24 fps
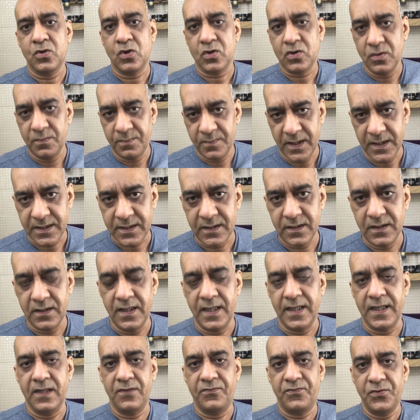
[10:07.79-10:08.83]
coconut butter
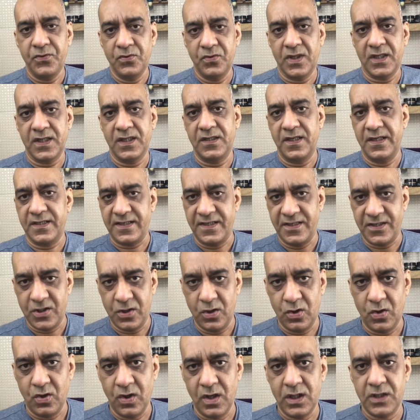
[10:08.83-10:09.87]
and a few other
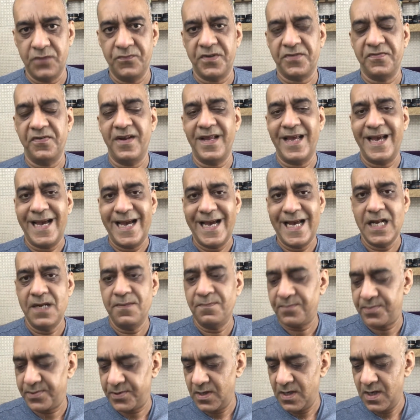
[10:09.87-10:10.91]
essential oils which will help